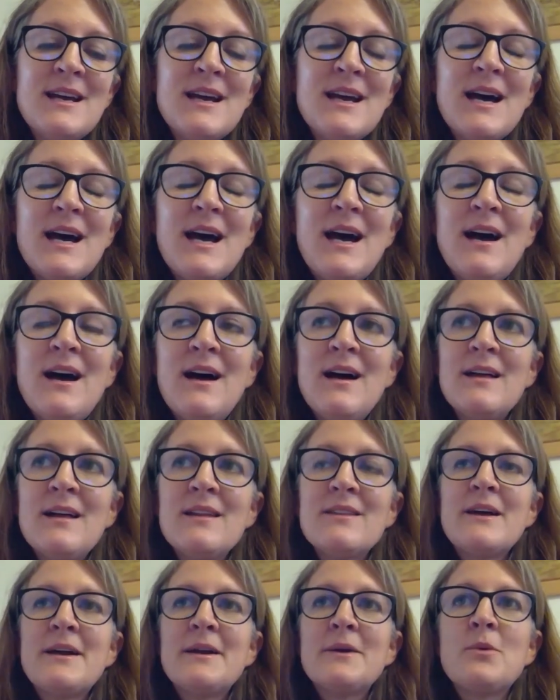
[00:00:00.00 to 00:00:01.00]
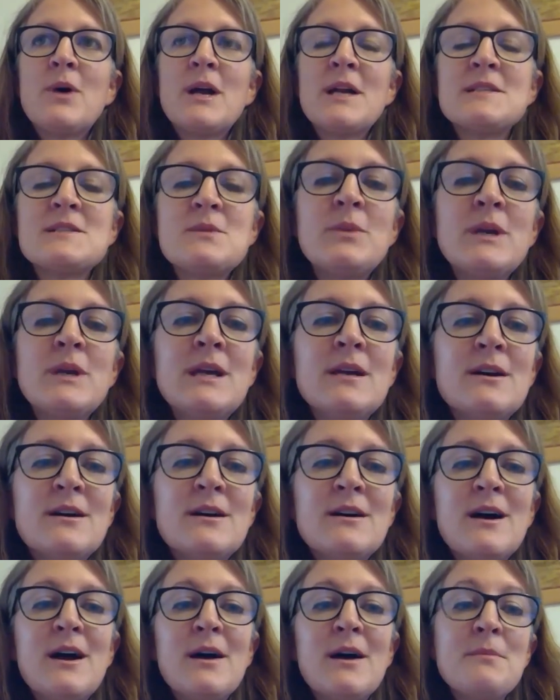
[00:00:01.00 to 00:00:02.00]
I thought I wanted to be
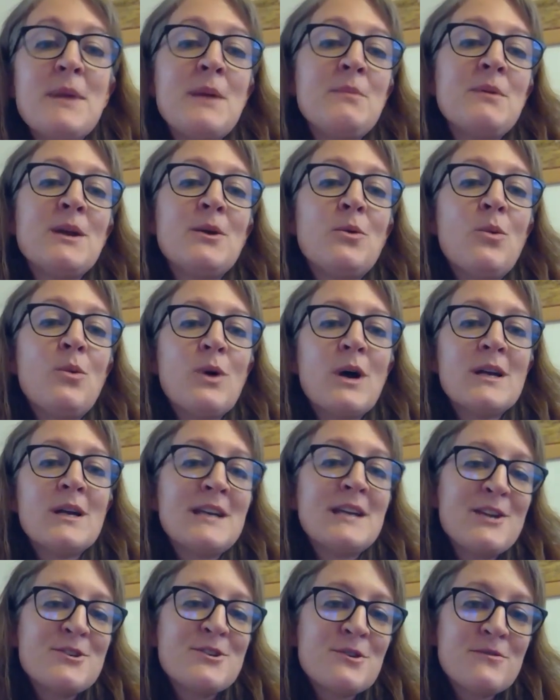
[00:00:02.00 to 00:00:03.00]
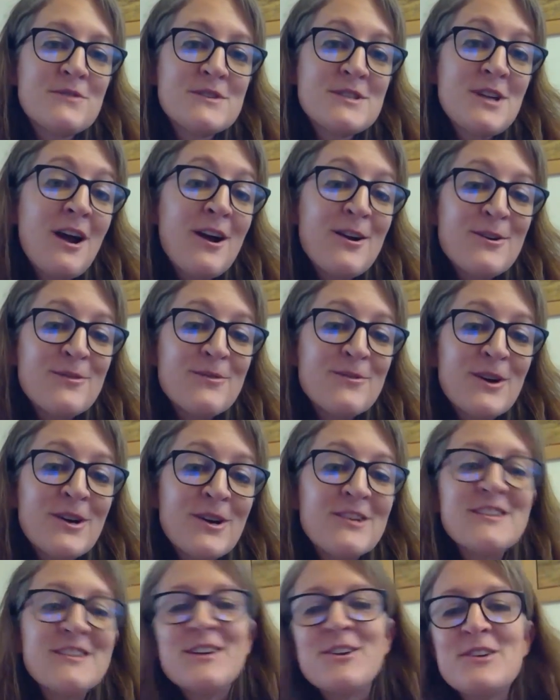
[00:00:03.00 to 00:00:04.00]
maybe a nature
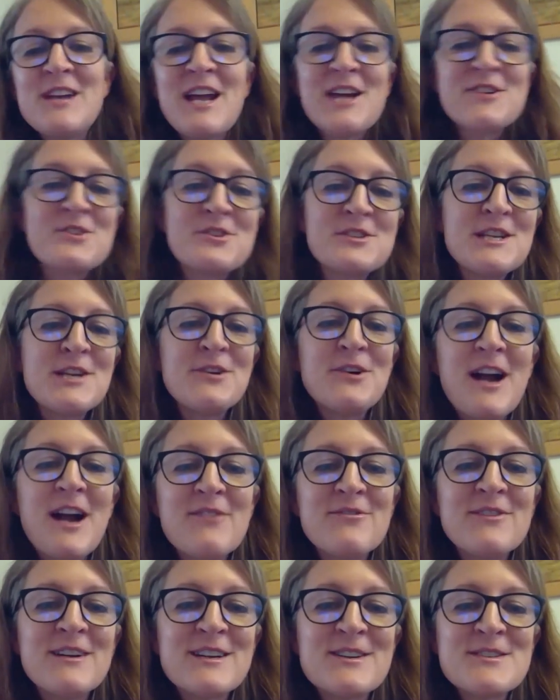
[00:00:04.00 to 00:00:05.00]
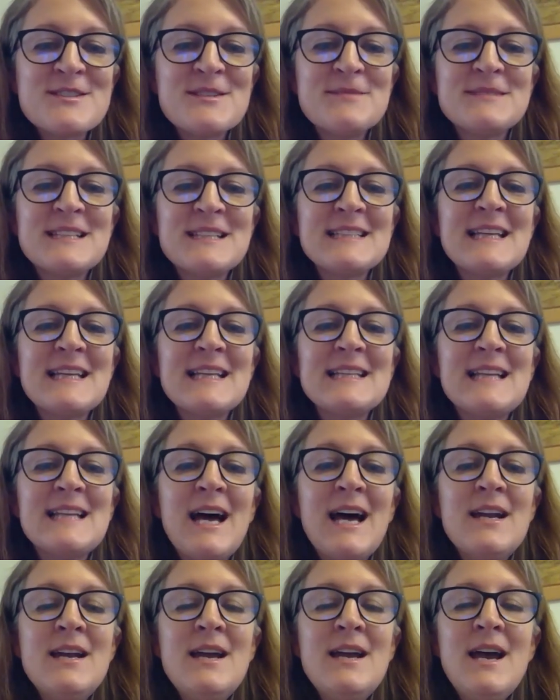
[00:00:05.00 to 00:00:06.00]
photographer, National Geographic or something like
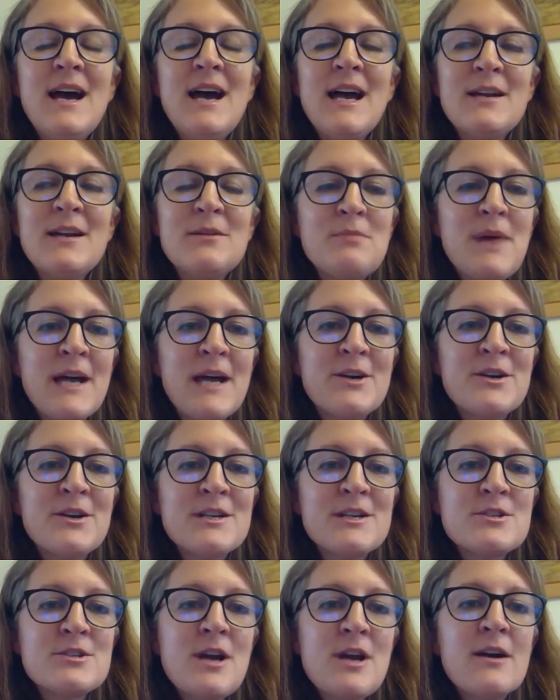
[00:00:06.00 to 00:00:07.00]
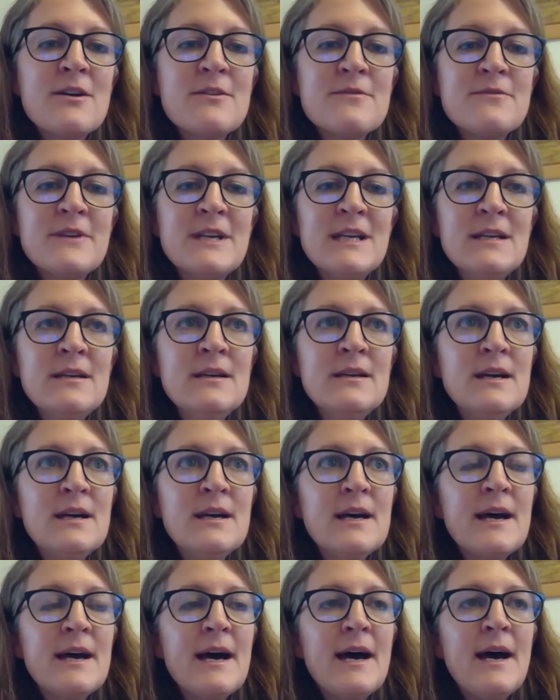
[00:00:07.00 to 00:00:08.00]
that. I had a minor in geography.
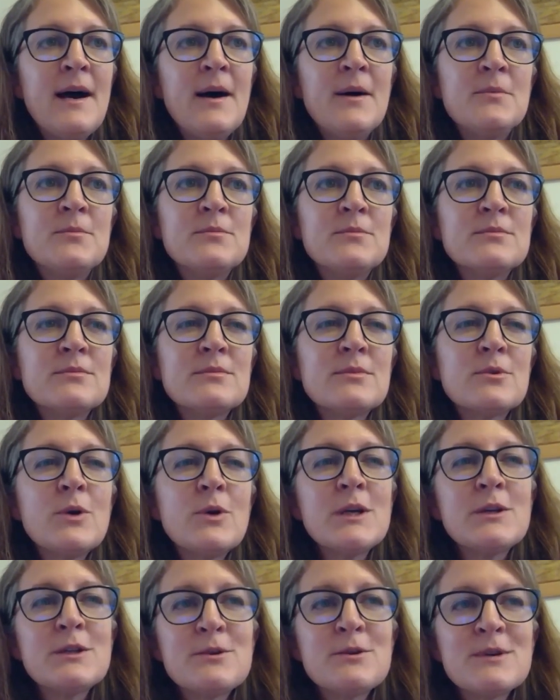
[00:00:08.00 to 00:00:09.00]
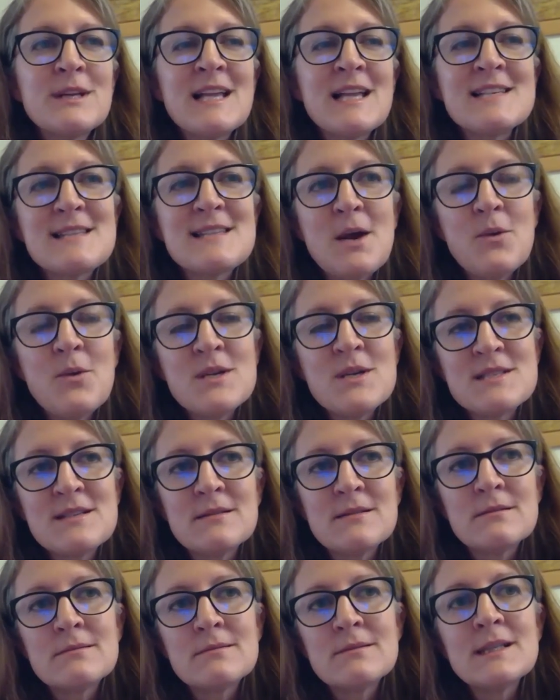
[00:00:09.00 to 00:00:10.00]
Quickly realized that
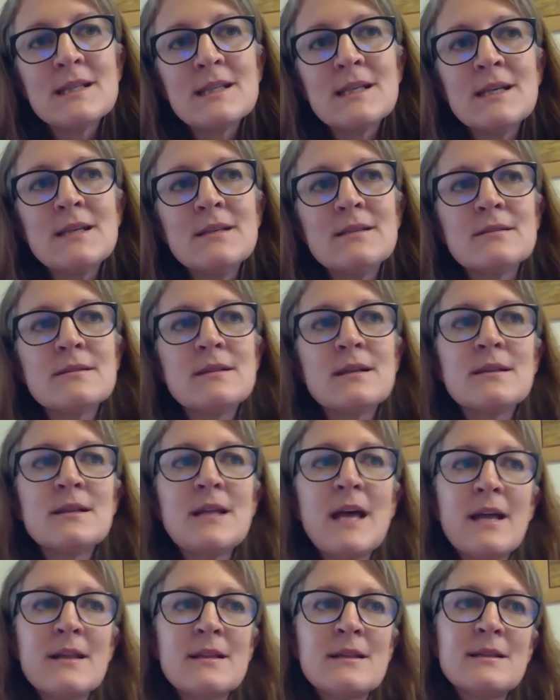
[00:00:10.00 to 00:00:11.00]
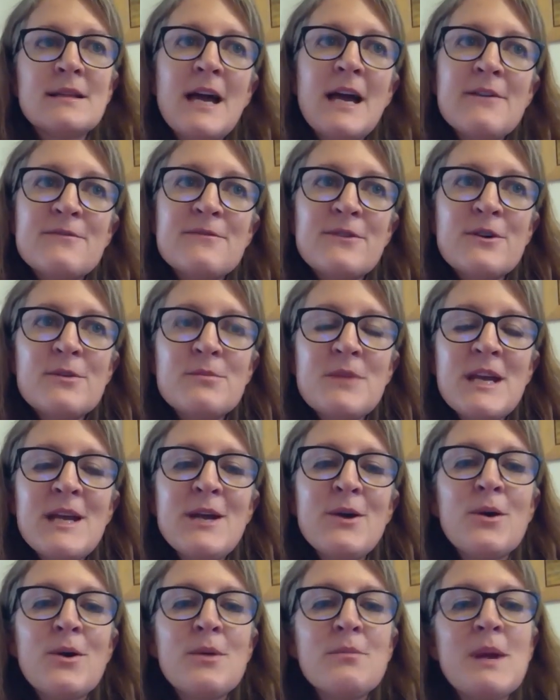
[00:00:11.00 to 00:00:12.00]
wasn't really the life for
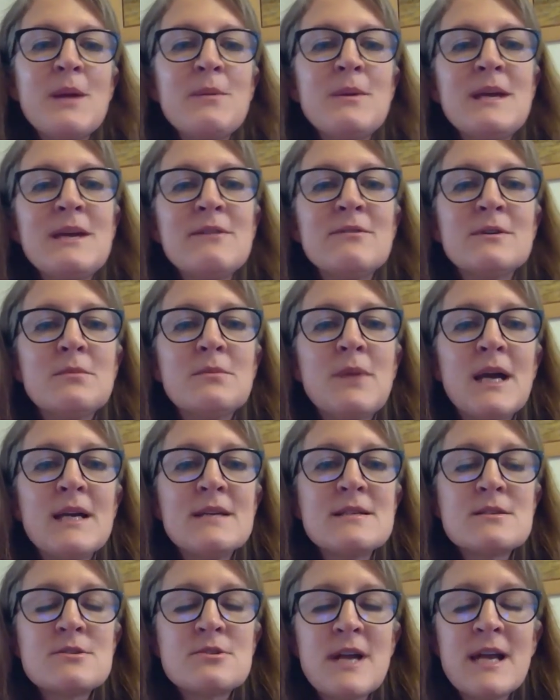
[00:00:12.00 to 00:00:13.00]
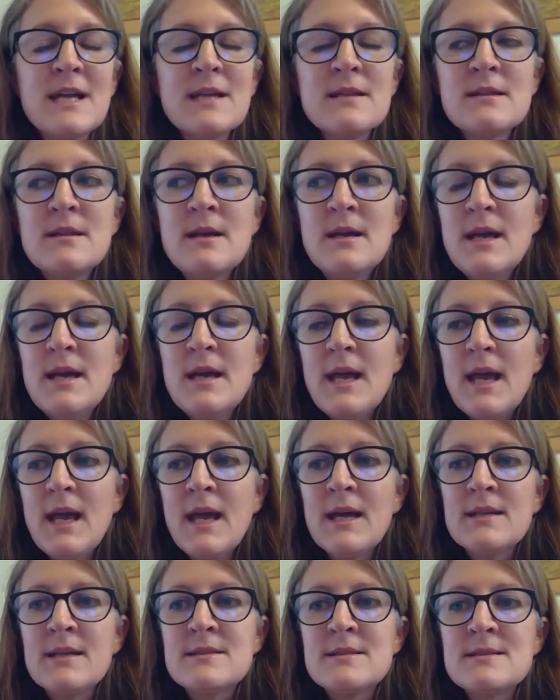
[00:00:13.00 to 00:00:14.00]
me, or maybe even my strength,
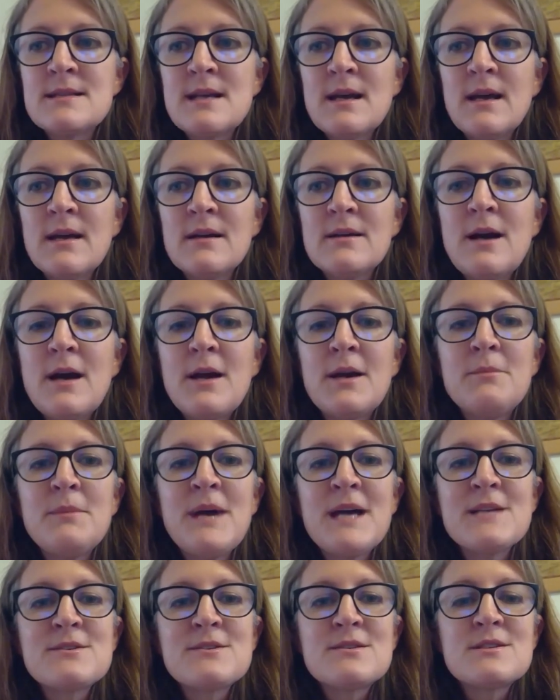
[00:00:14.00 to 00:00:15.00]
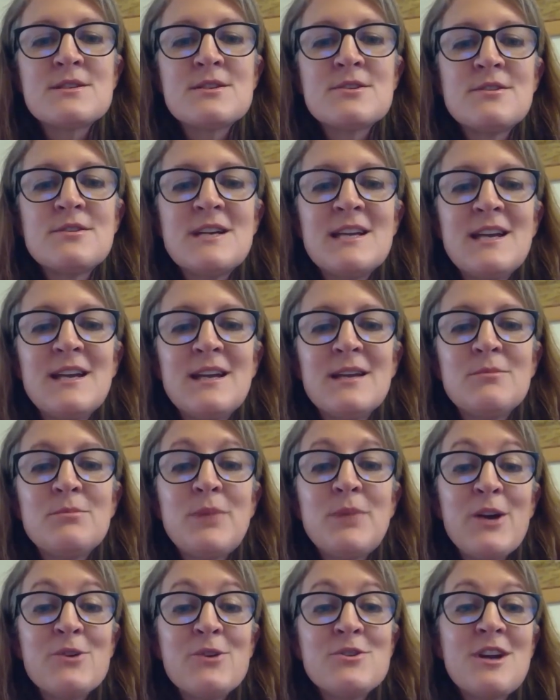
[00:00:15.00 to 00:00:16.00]
and got a master's degree in
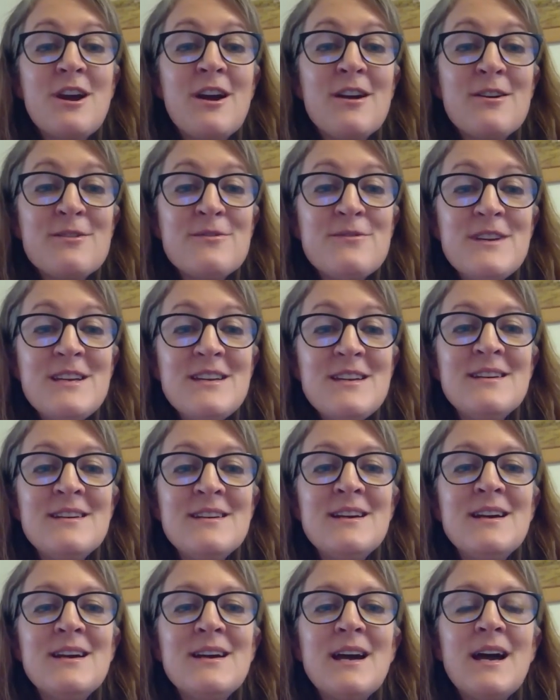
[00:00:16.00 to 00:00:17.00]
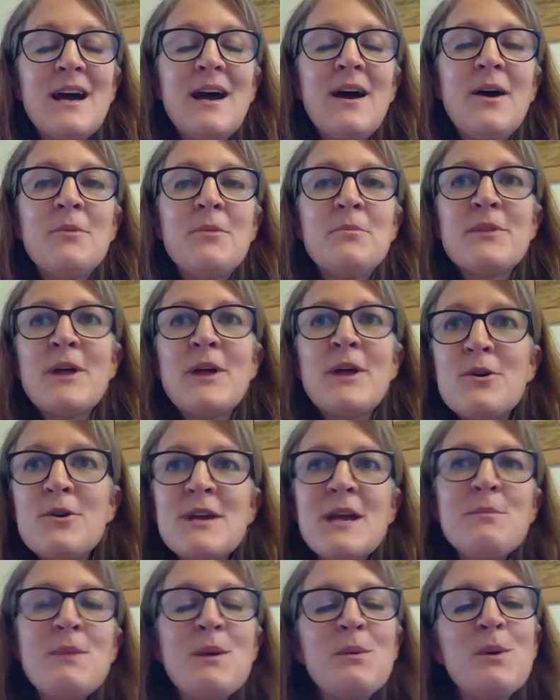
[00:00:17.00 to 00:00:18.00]
biogeography. Thought,
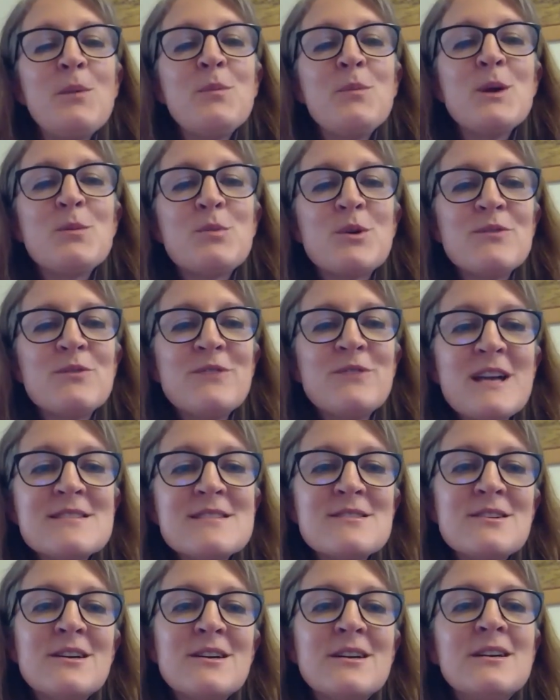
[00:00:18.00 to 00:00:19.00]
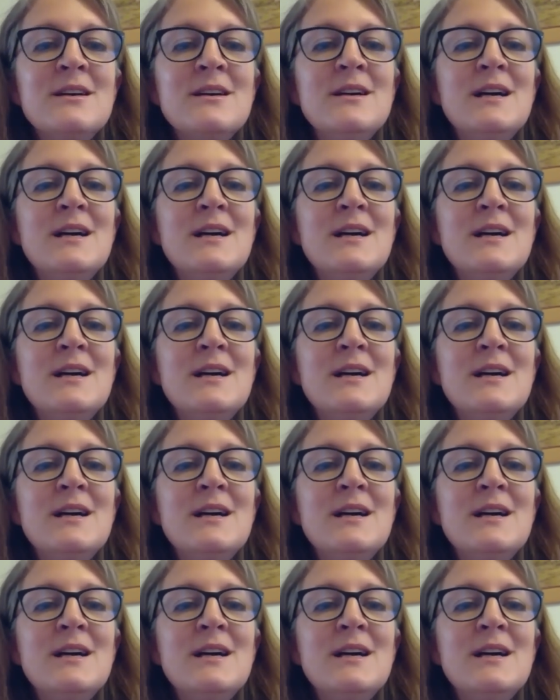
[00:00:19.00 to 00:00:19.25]
okay, maybe I'll be a professor.